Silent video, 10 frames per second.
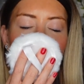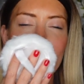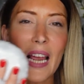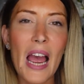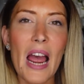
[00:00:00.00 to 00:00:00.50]

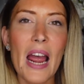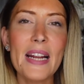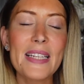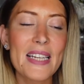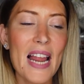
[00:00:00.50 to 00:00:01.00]
Yeah,
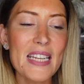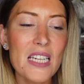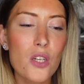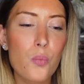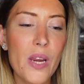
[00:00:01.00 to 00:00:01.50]
it's
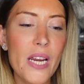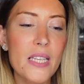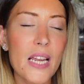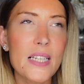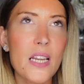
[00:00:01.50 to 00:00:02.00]
less
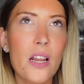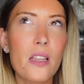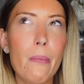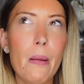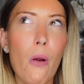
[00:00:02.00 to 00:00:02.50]
sweet, it's a
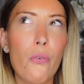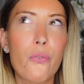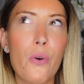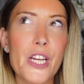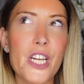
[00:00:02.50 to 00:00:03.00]
little bit more
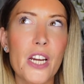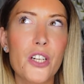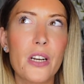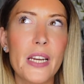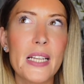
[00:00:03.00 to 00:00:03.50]
fresh
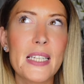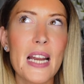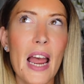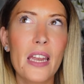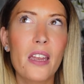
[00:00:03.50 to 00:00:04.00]
actually. It's
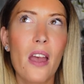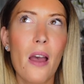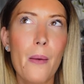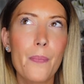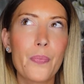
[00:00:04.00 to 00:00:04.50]
like,
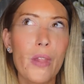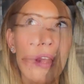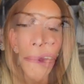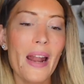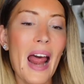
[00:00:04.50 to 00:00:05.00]

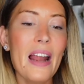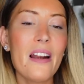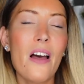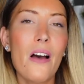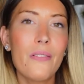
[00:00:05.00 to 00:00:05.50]
but I
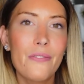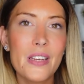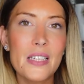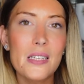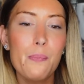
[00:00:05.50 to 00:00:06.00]
love
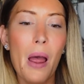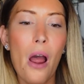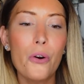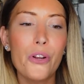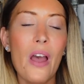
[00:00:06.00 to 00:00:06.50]
this
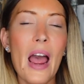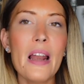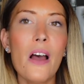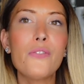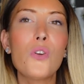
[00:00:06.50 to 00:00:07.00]
powder.
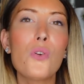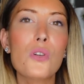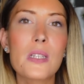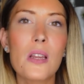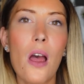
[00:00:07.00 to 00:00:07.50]
I love to
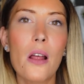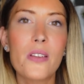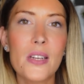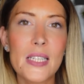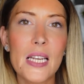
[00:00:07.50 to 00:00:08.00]
use
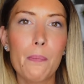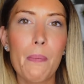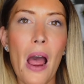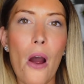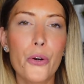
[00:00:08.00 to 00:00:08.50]
dusting
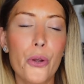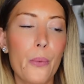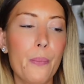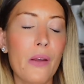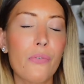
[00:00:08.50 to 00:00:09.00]

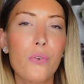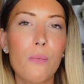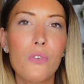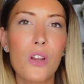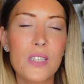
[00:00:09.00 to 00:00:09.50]
powder,
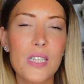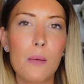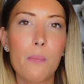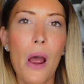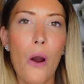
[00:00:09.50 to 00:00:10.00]
perfume
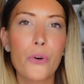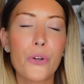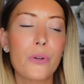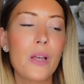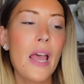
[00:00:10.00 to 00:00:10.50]
dusting
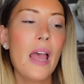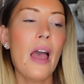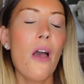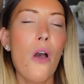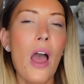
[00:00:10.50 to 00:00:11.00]
powder,
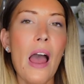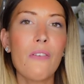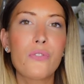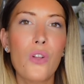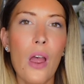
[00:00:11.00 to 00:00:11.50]

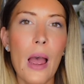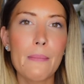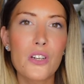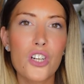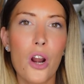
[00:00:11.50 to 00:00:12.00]
after
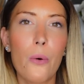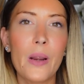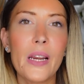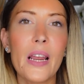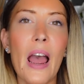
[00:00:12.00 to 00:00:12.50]
I'm
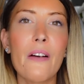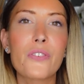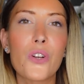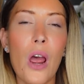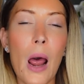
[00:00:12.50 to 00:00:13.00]
showering,
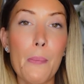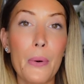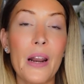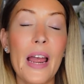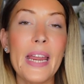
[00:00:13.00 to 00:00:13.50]
after
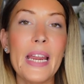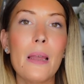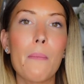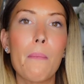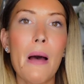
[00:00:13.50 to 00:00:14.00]

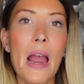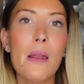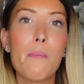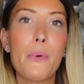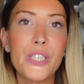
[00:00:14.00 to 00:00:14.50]
applying
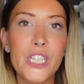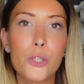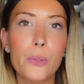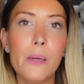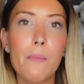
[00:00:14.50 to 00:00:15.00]
my body
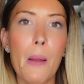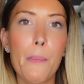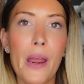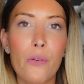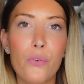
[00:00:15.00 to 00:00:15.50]
cream, my
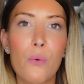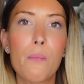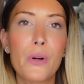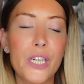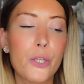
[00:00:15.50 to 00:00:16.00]

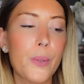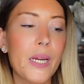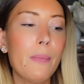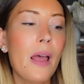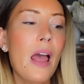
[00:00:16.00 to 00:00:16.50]
perfume body
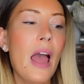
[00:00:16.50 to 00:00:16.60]
cream.